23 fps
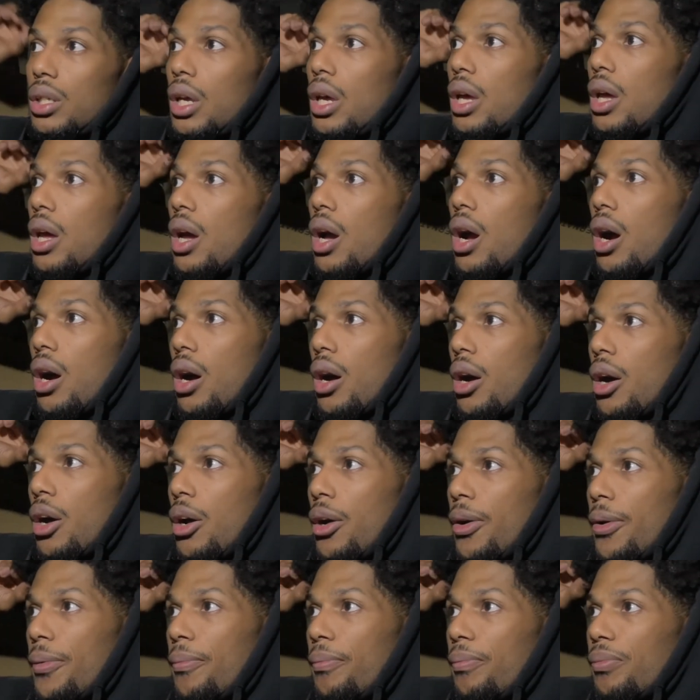
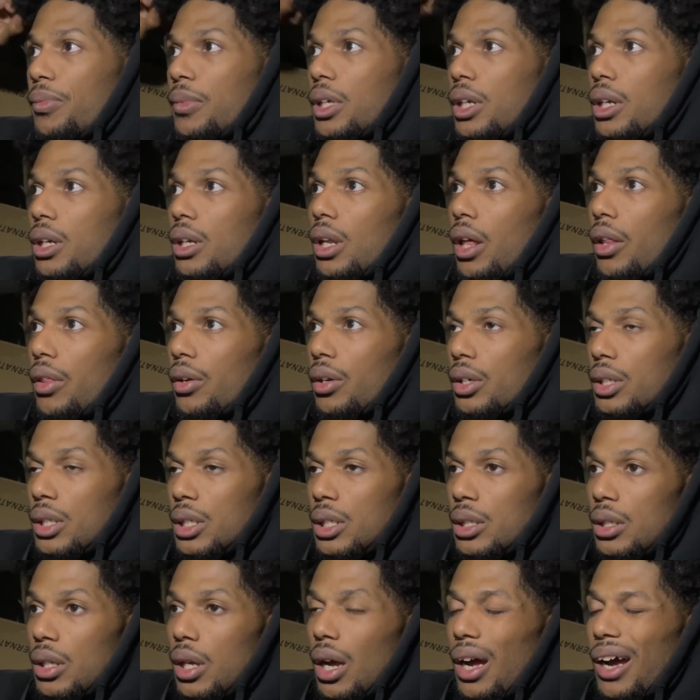Did another
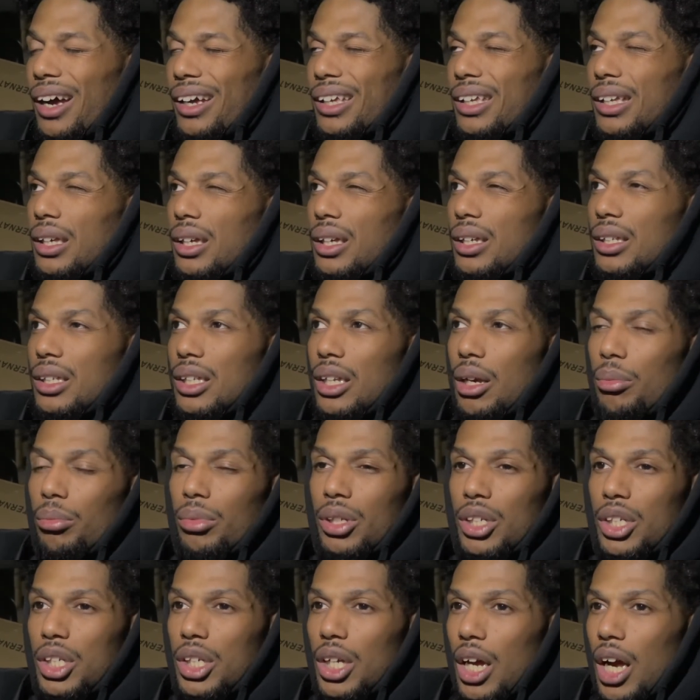IKEA
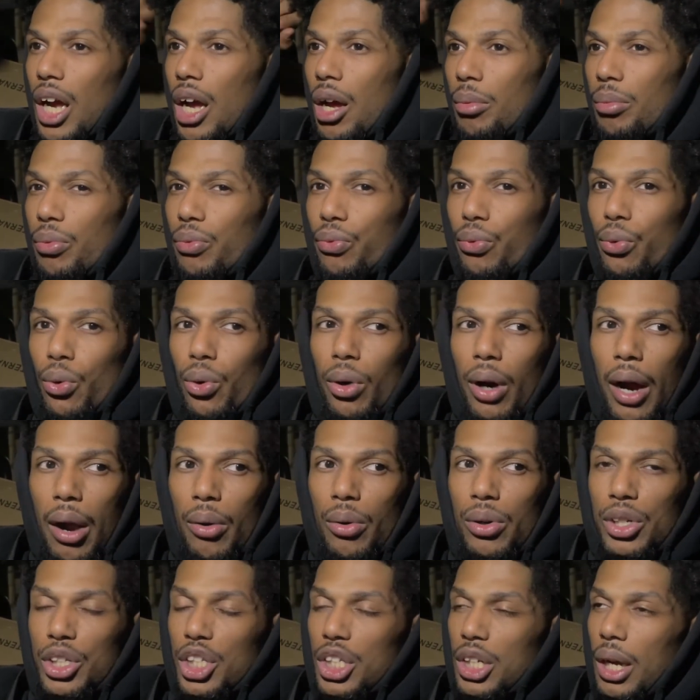assembly job, 4
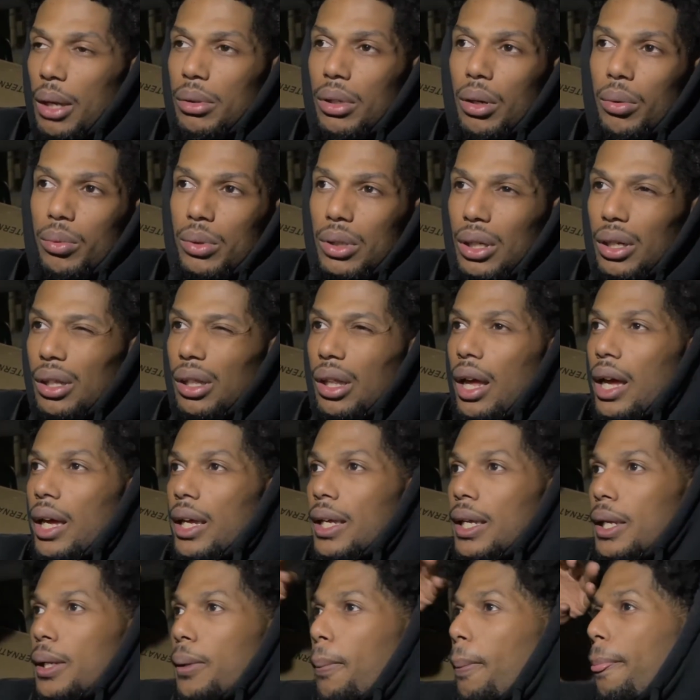hours, chopped out with the
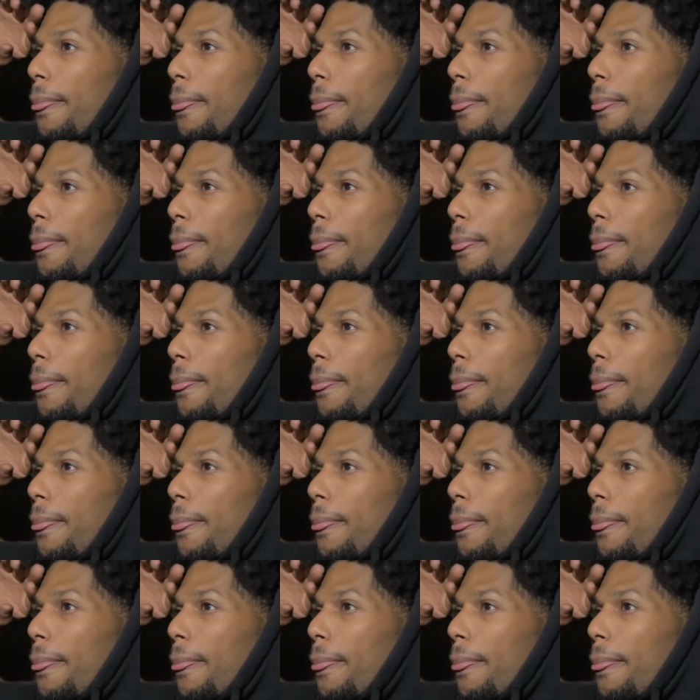client.